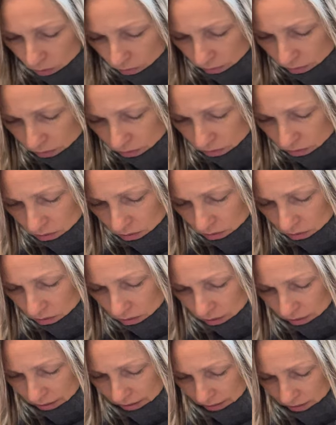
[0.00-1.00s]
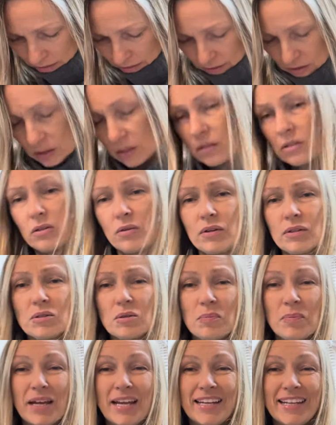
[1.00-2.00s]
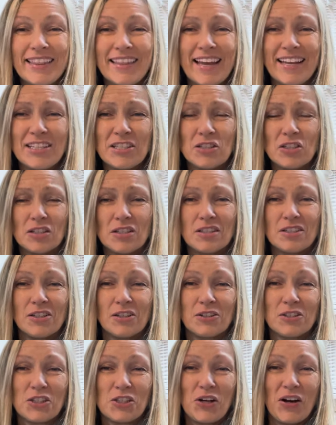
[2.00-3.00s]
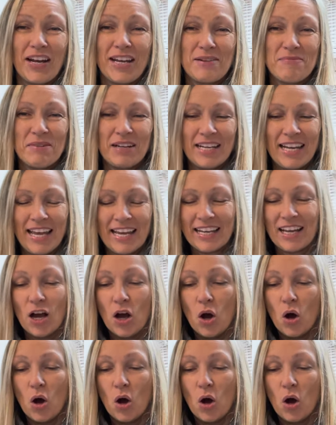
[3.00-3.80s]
there's a needle, sorry, there's a pin in there, it's just stuck straight in my leg,